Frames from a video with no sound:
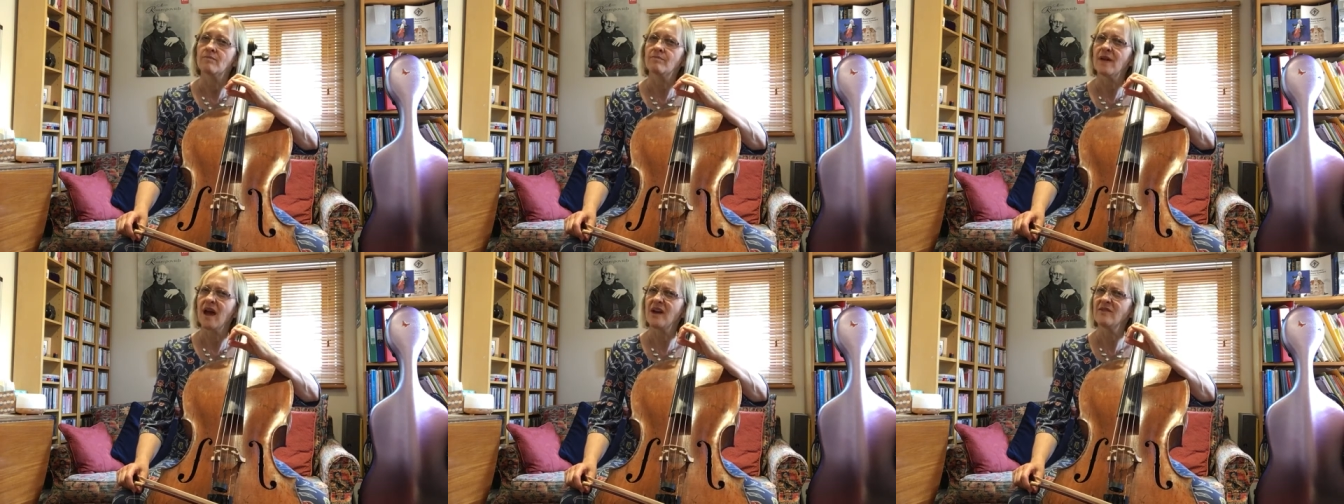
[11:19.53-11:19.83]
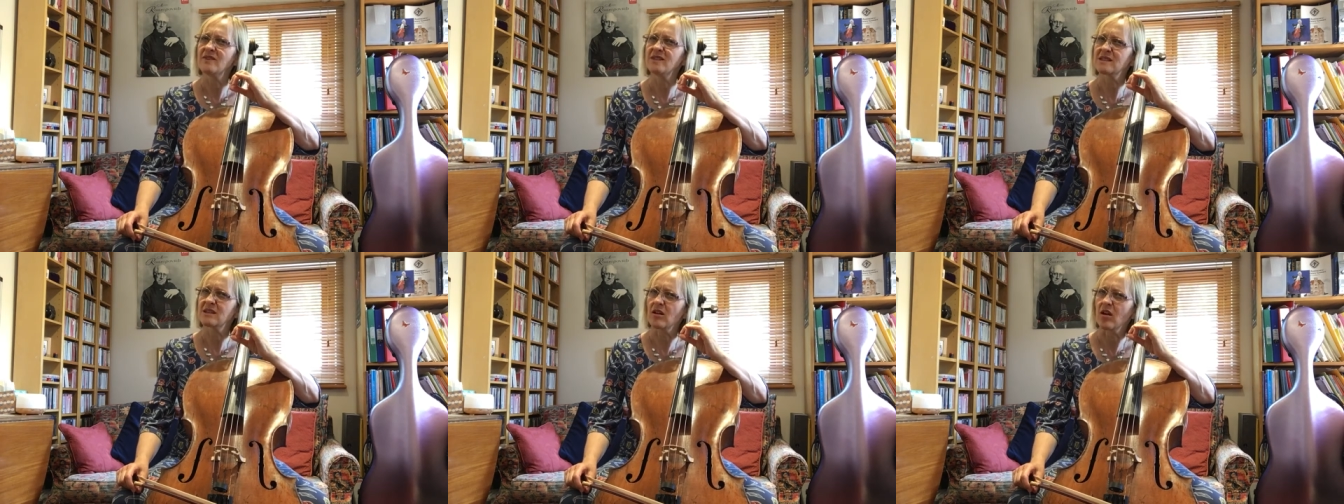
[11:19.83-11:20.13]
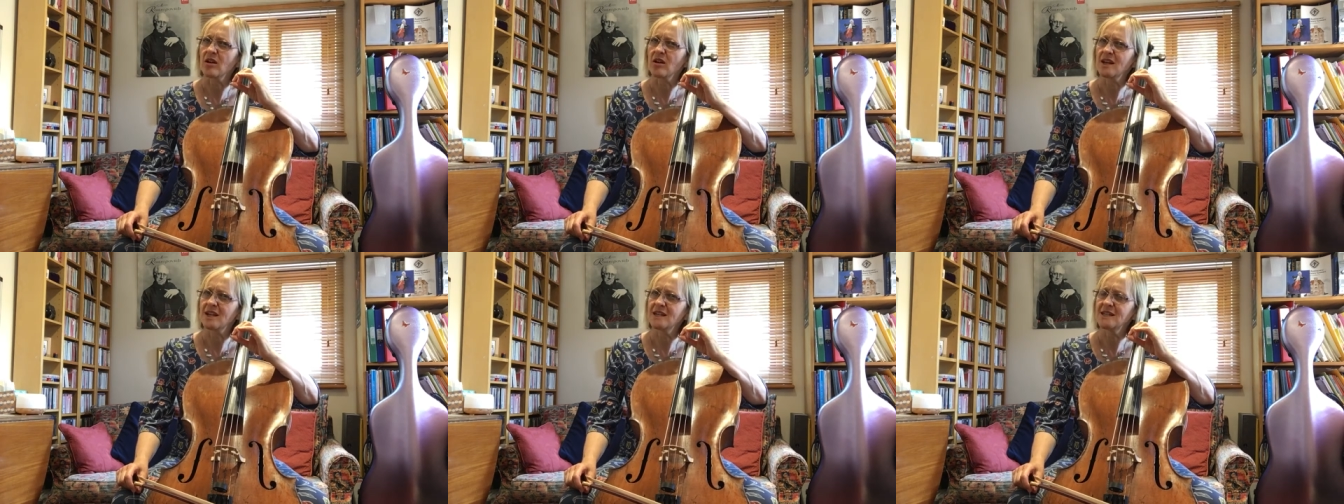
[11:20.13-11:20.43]
have a
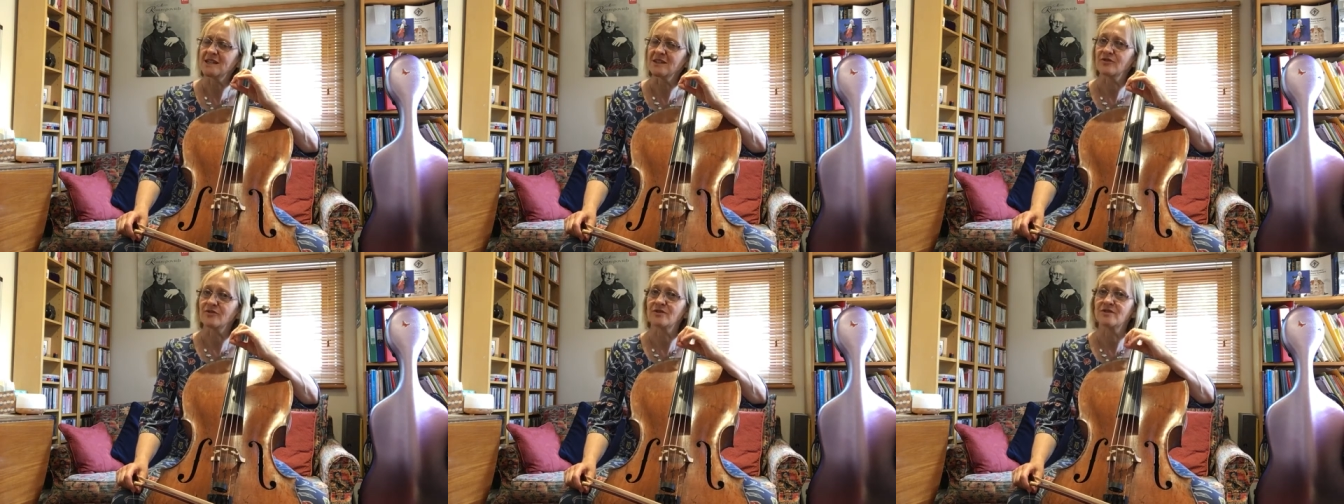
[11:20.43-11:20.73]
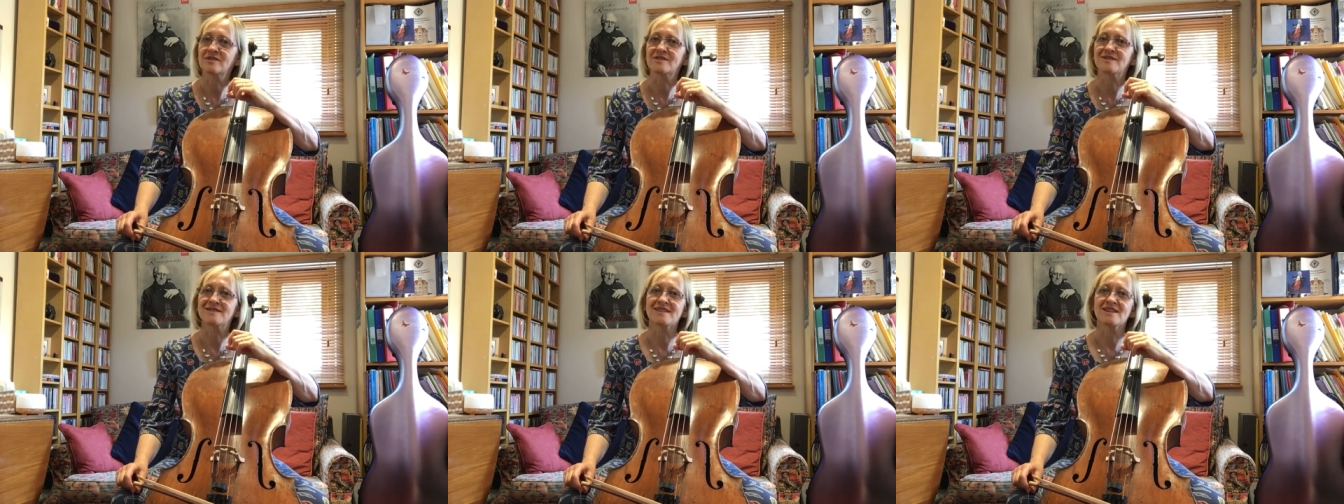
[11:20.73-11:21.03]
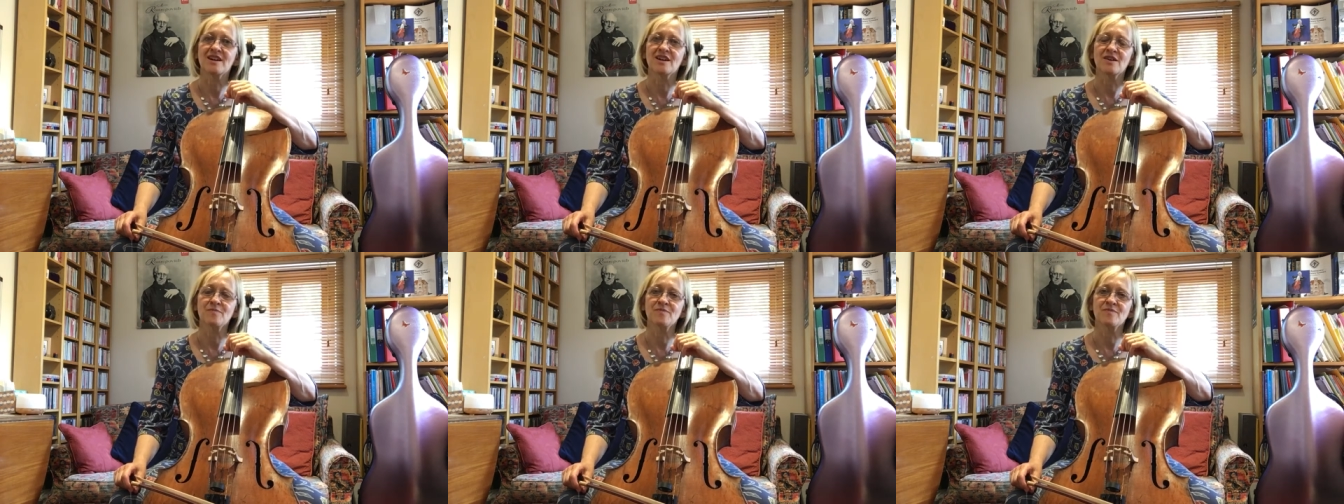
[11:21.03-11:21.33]
slightly different
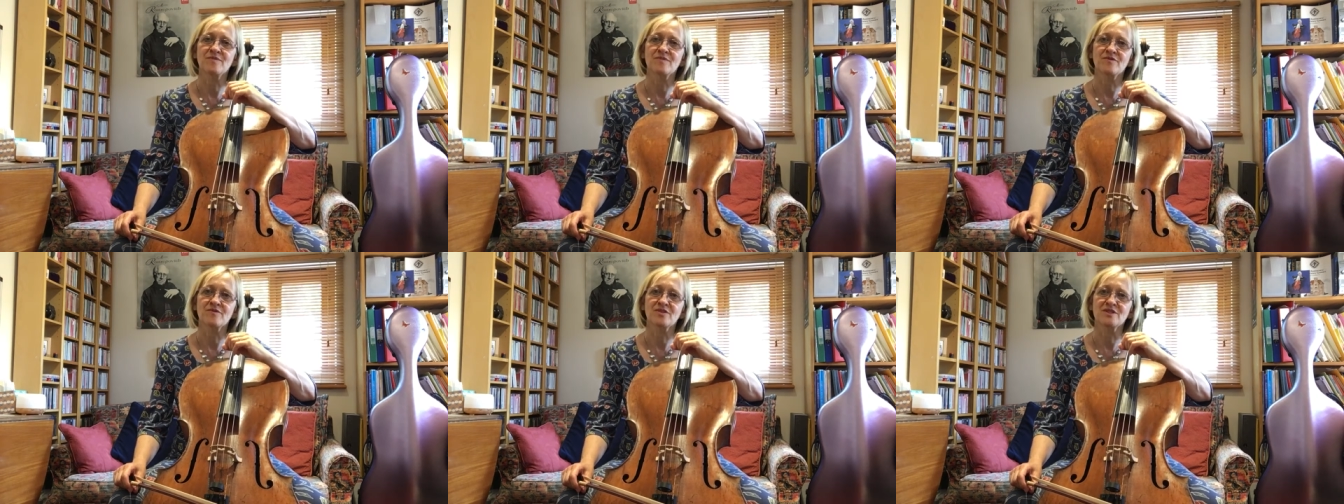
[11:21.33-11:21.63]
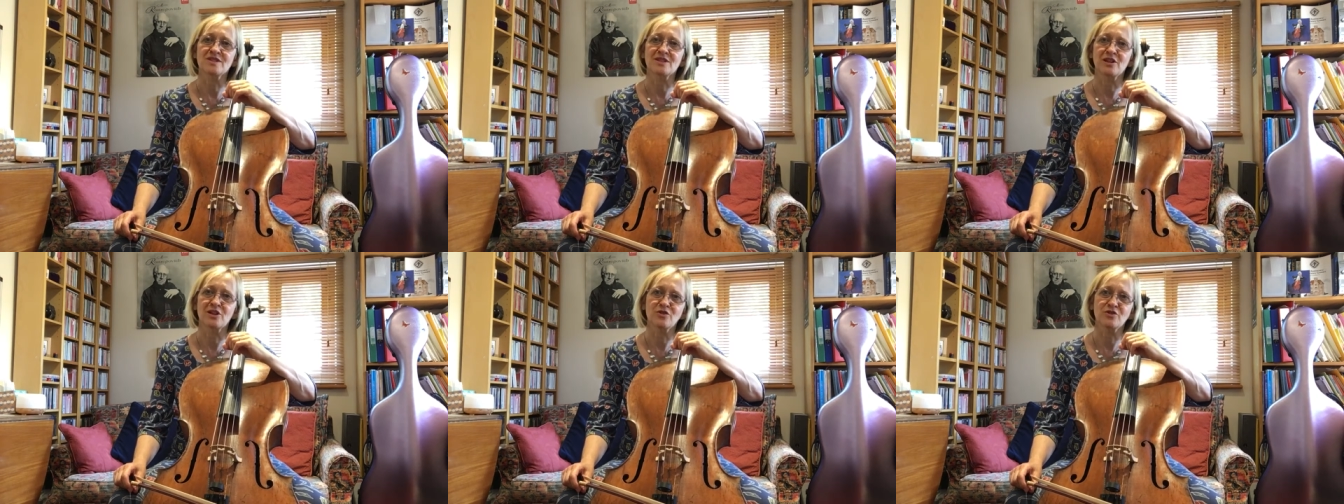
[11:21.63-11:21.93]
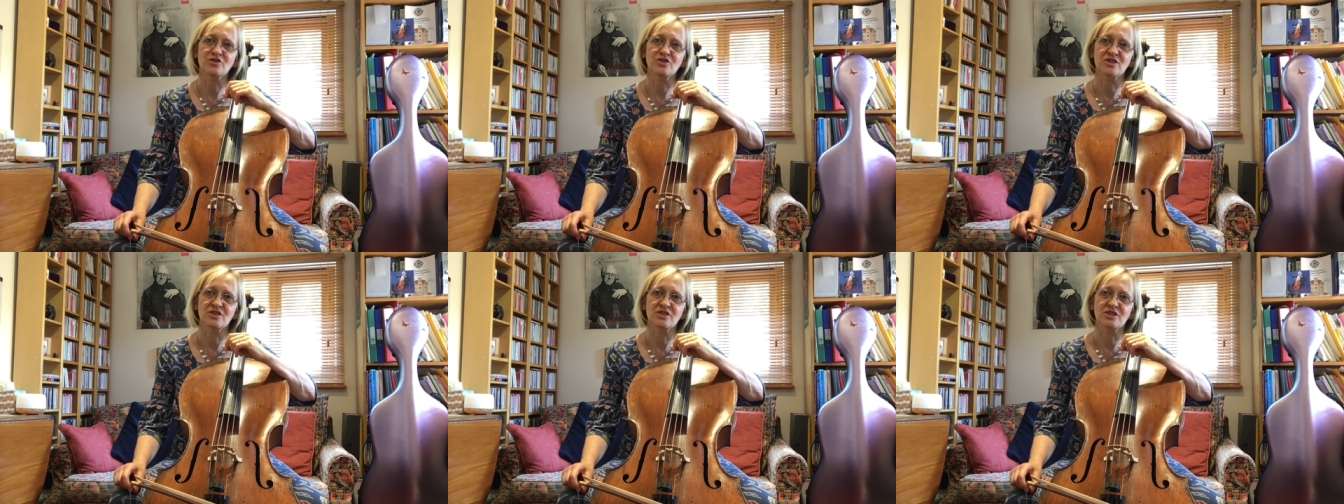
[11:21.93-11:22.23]

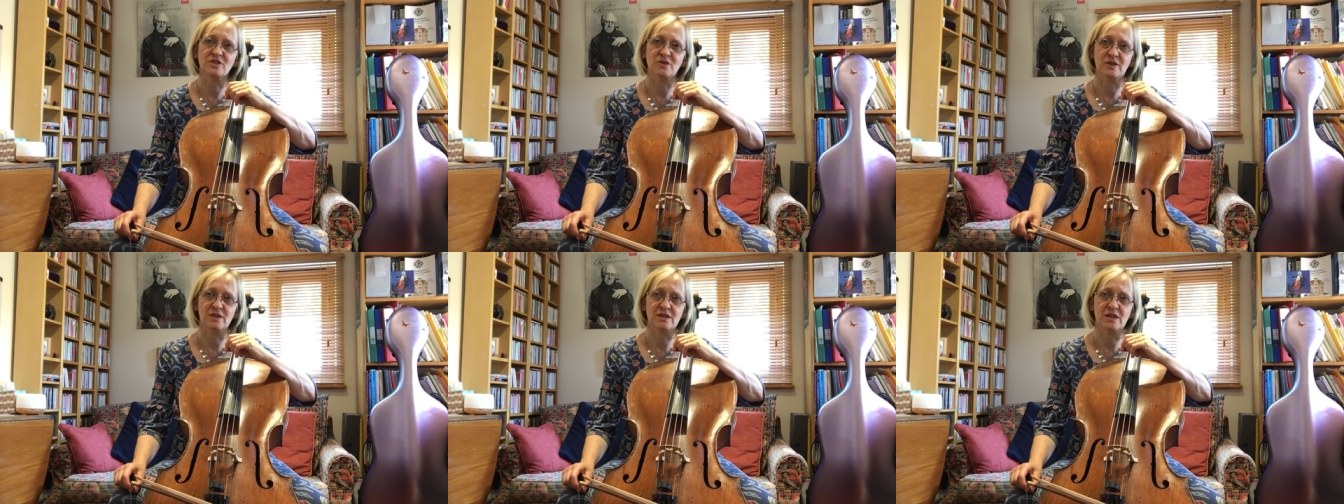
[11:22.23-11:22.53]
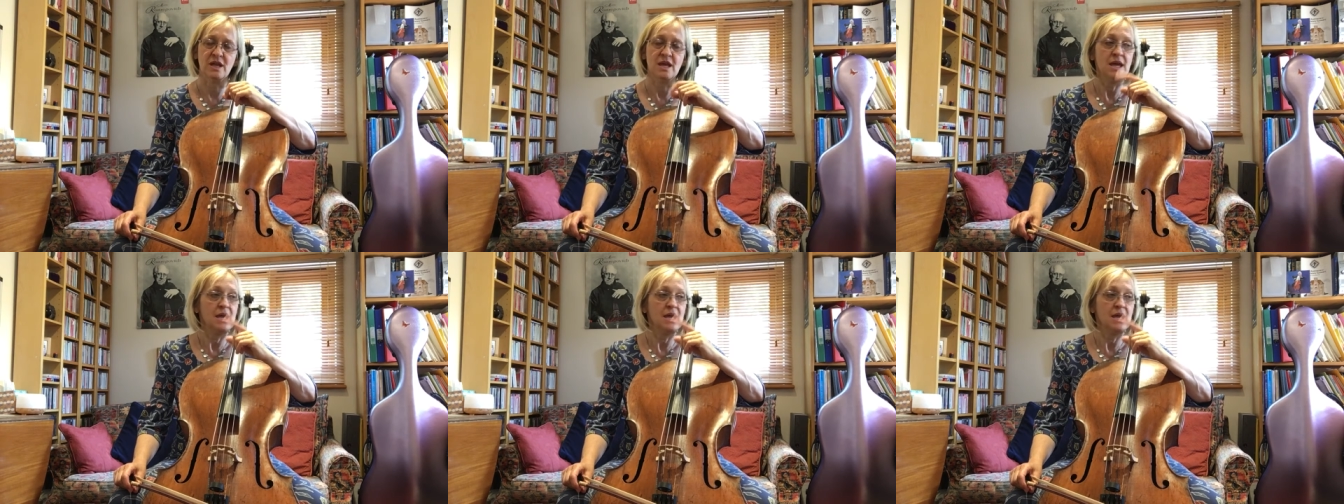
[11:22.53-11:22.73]
solution to it.